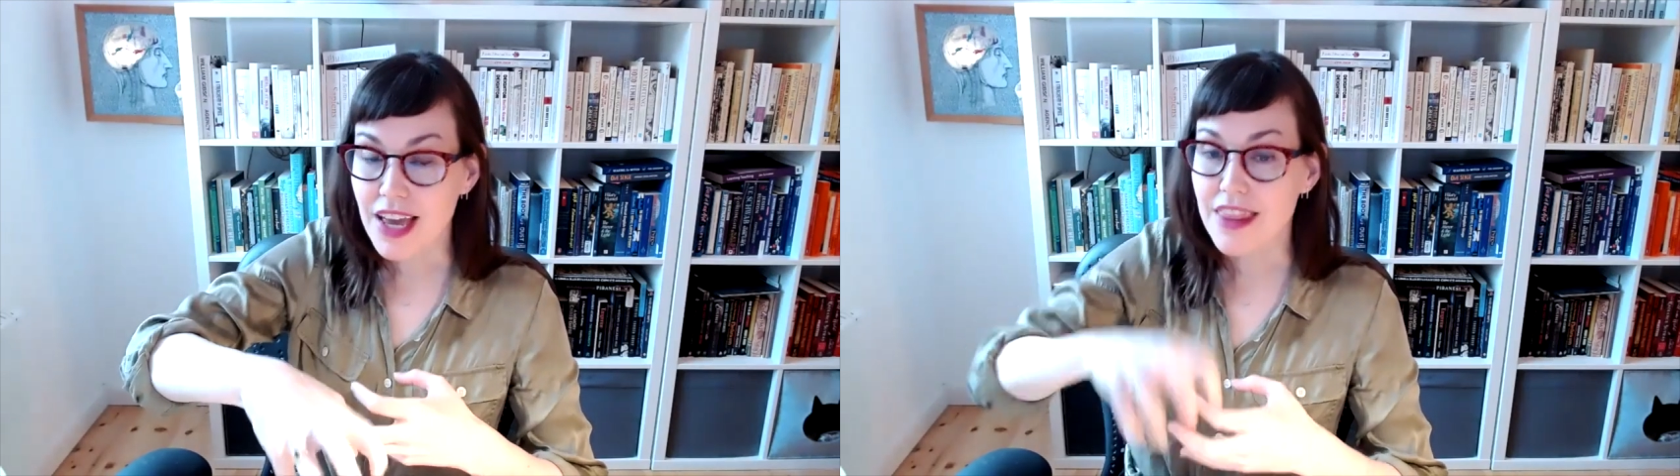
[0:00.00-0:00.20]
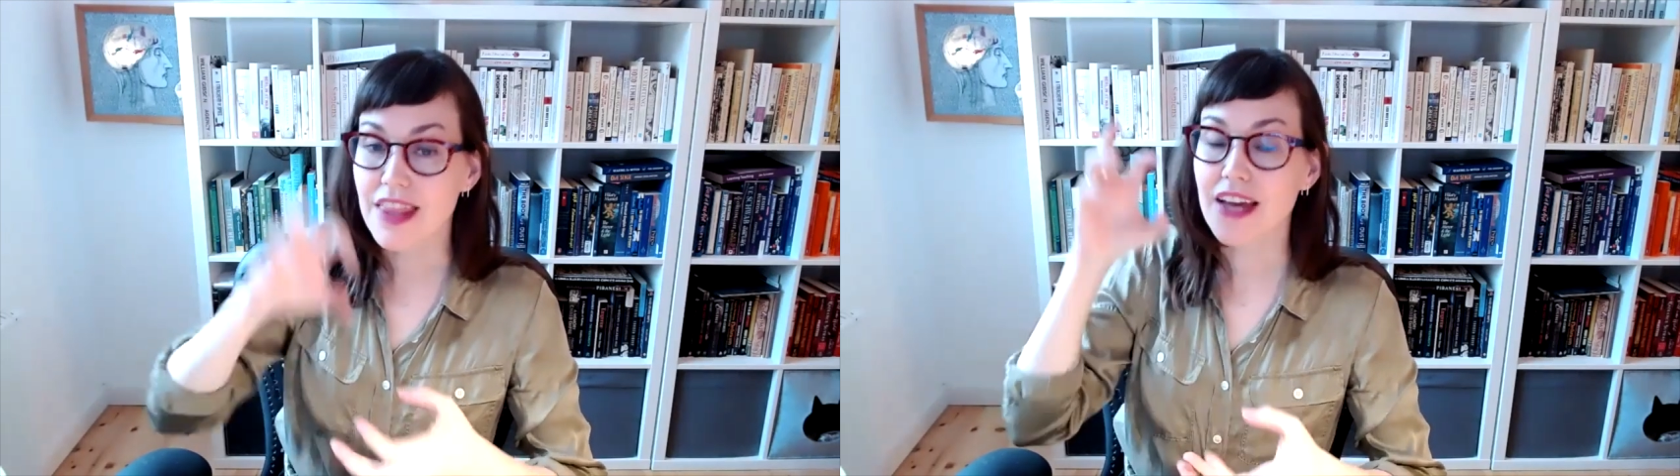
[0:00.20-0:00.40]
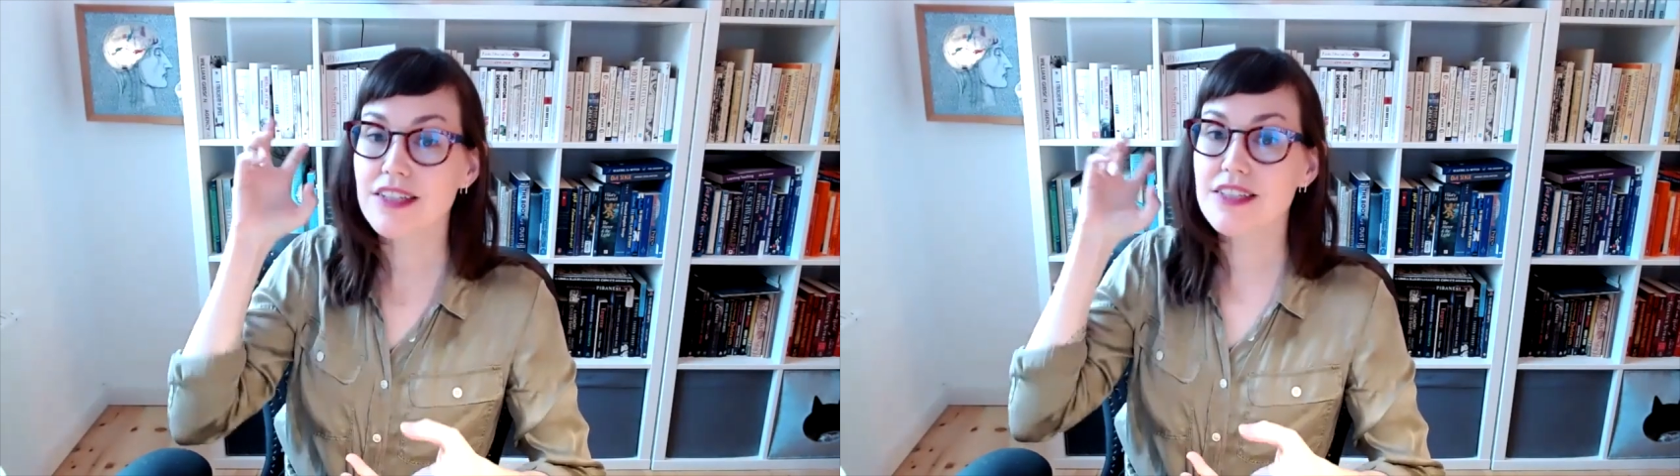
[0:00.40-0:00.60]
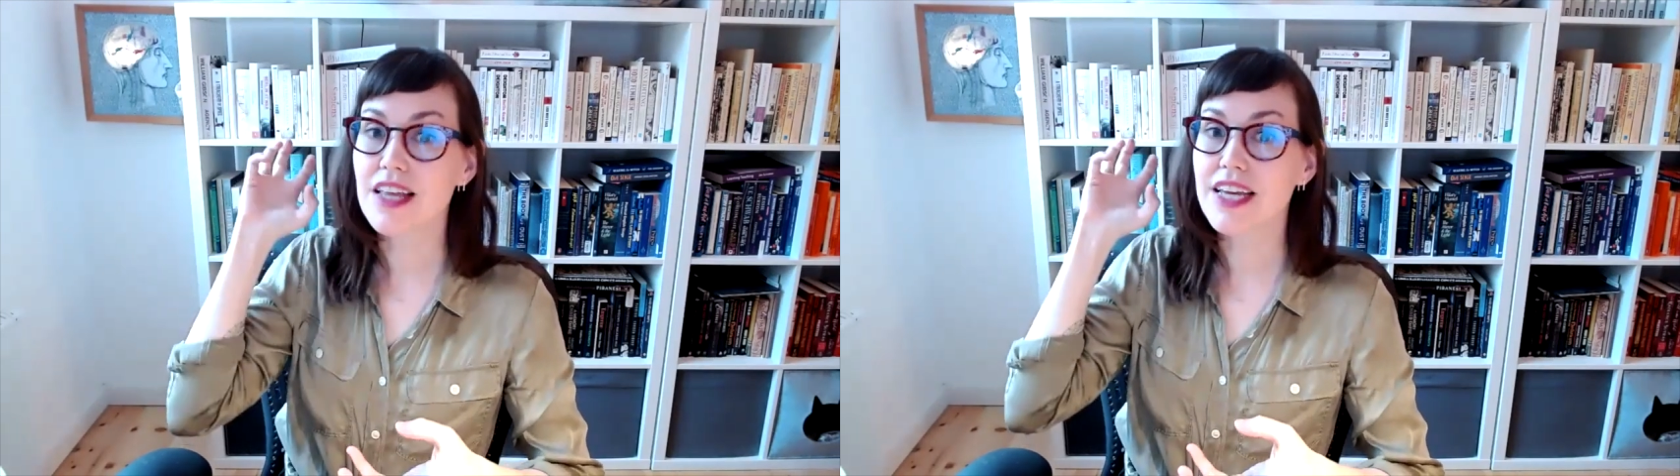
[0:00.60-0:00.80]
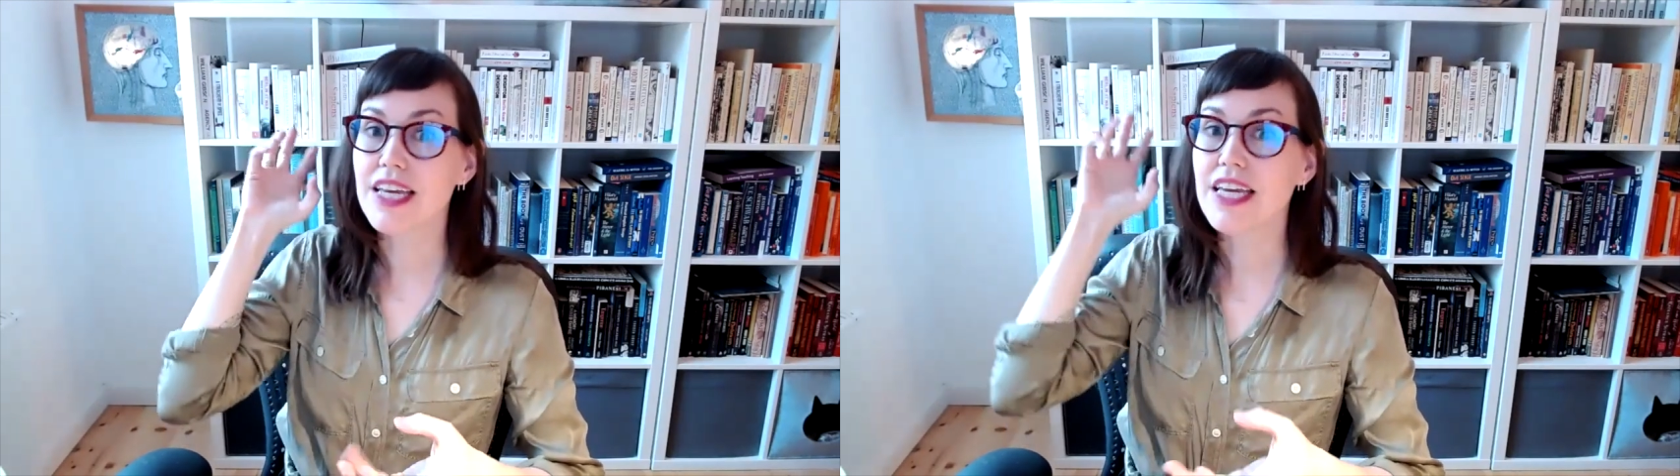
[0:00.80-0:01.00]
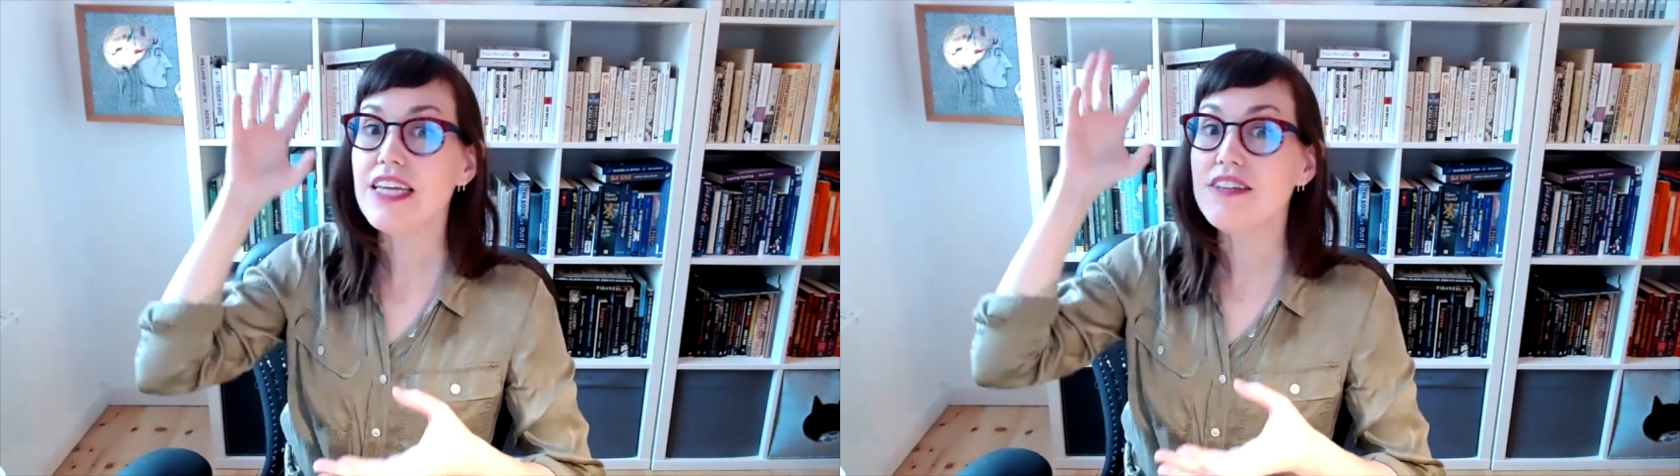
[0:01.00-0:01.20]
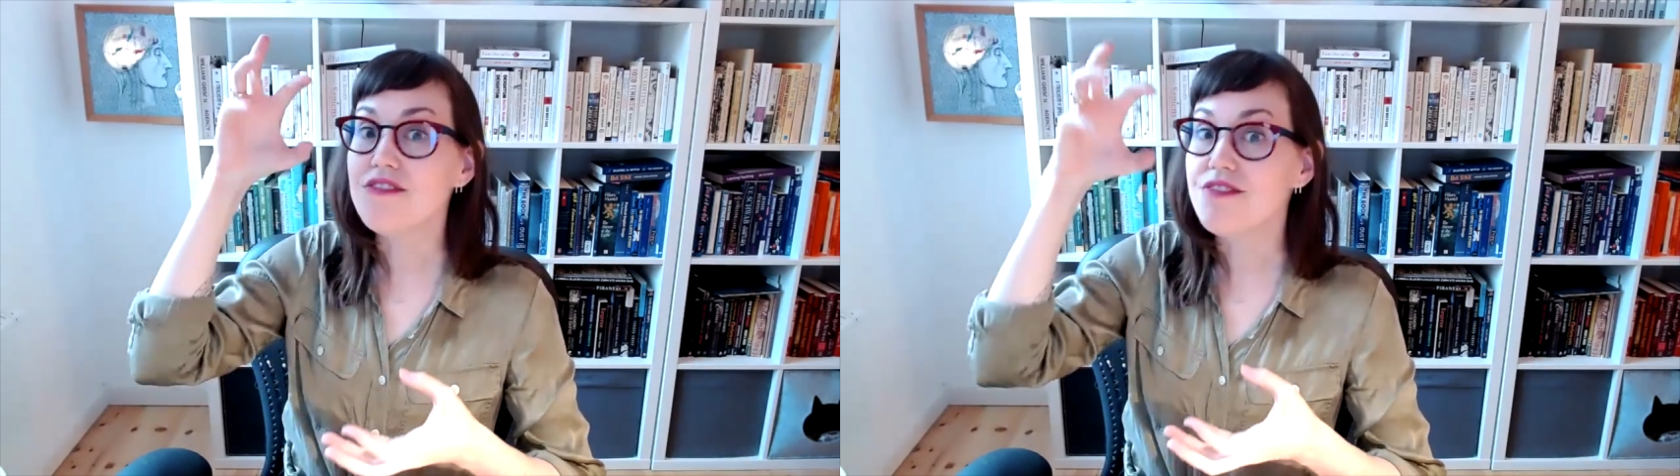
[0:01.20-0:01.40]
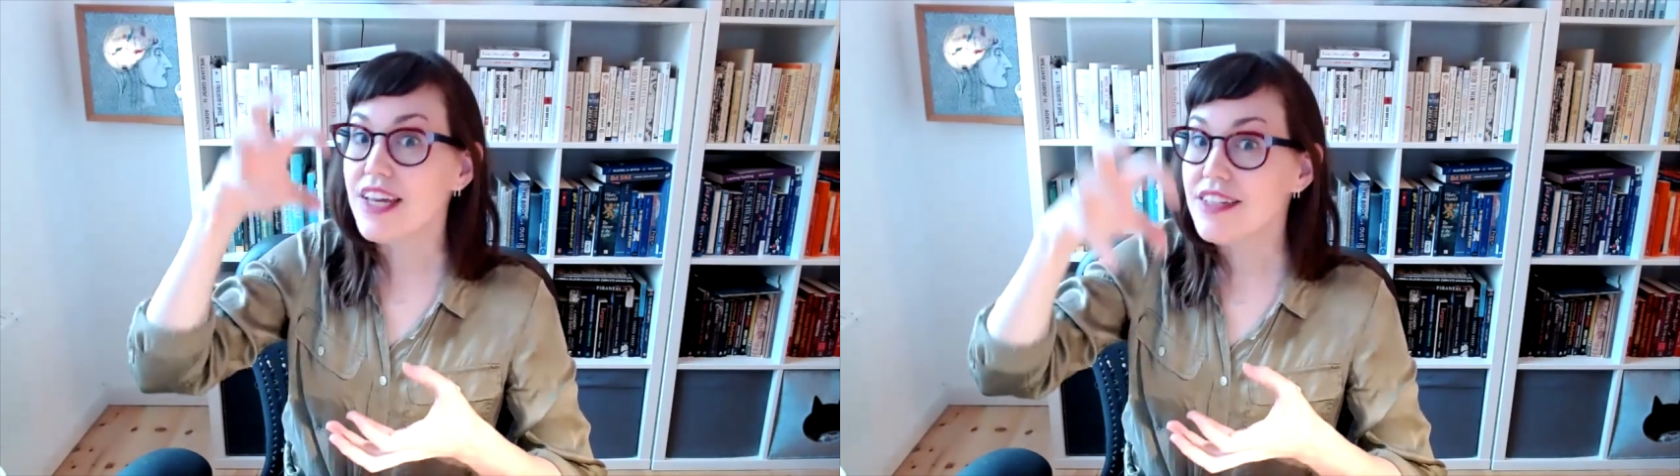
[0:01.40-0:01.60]
And that is like
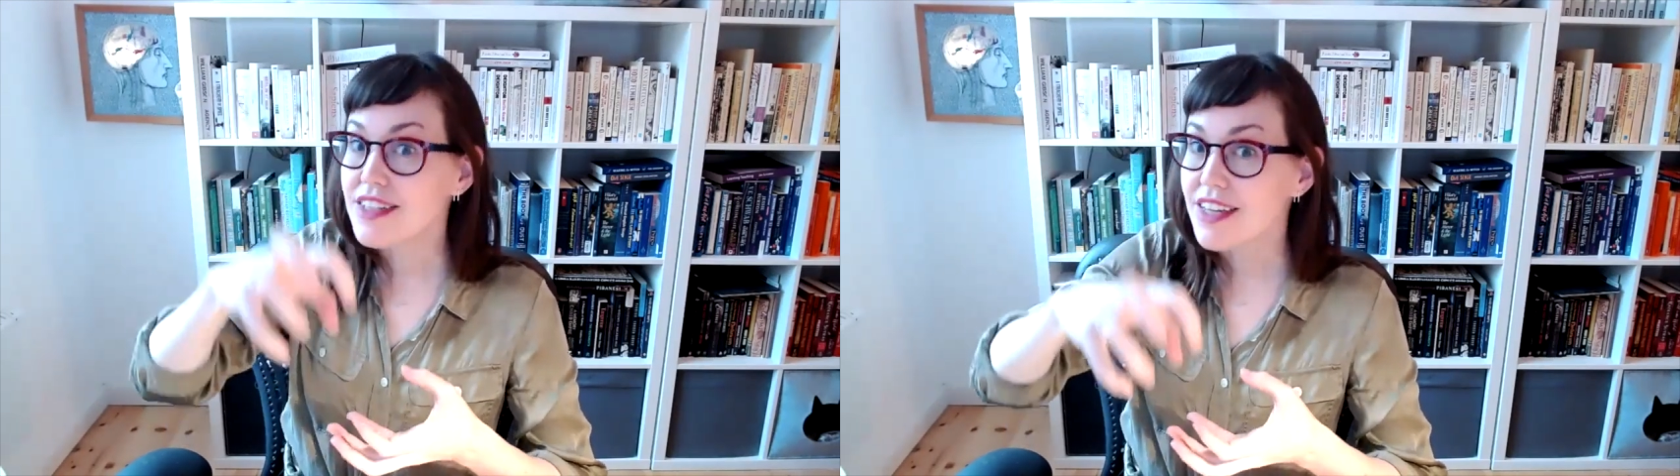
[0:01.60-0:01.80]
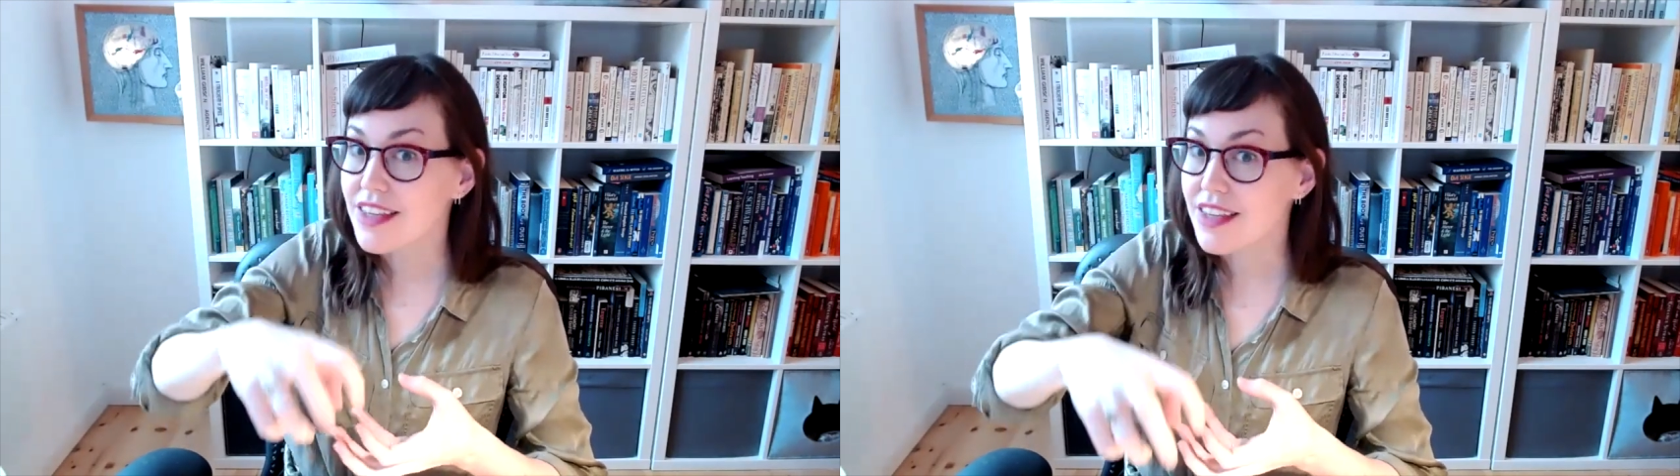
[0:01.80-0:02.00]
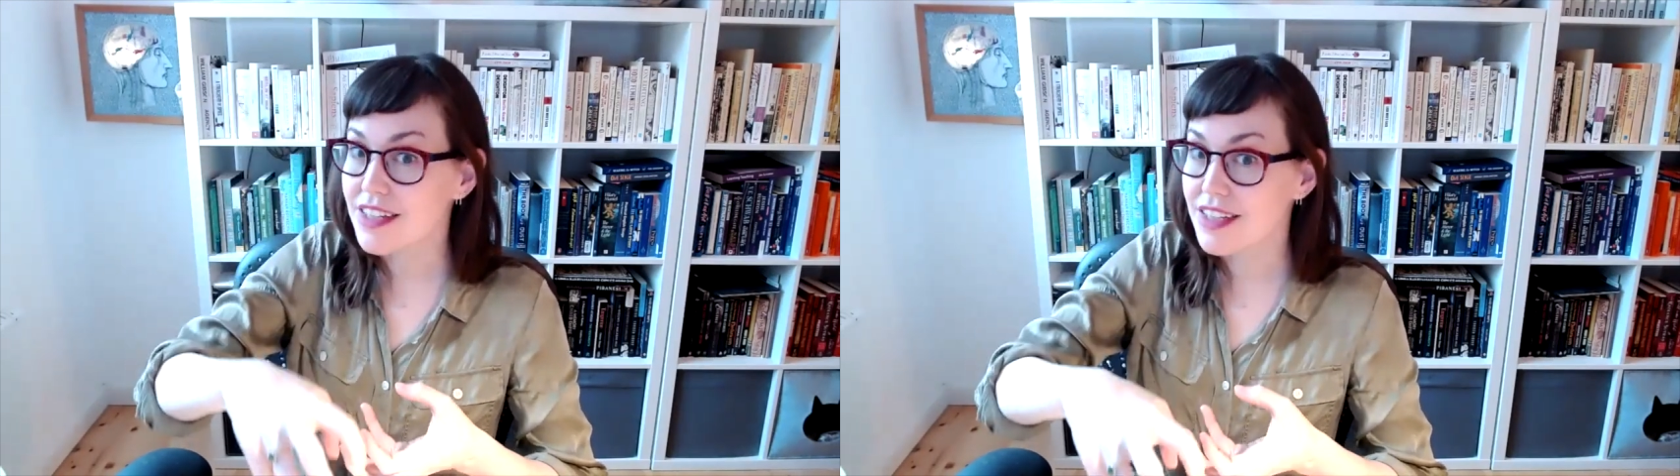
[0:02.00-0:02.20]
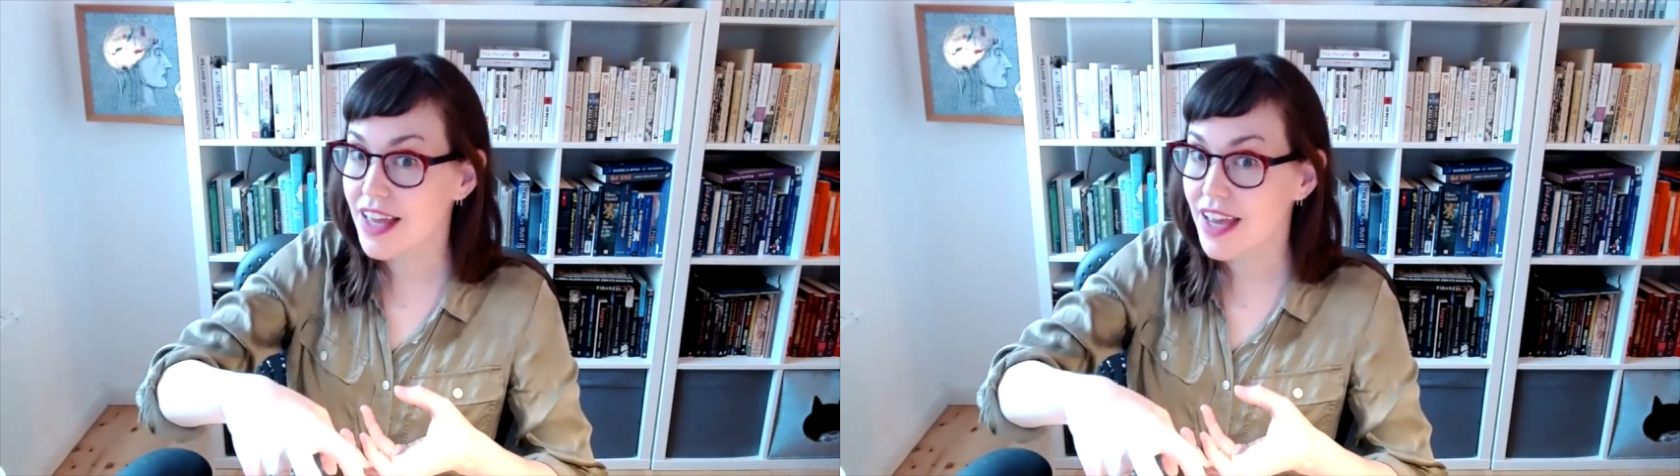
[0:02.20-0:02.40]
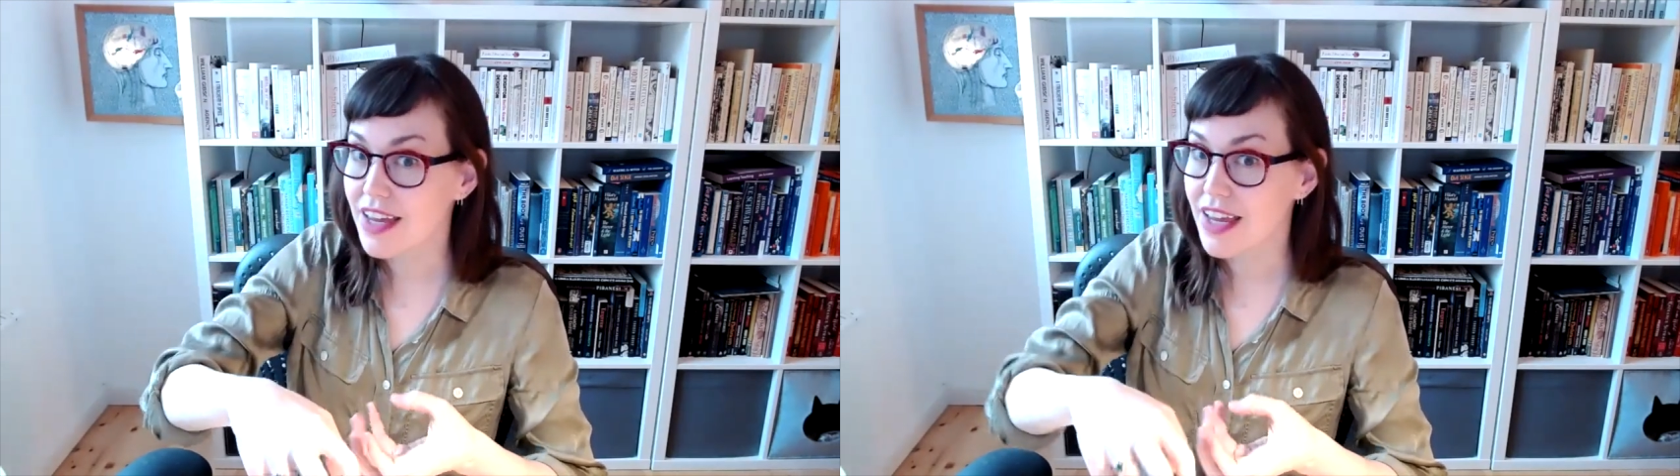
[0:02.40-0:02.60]
inventing the clay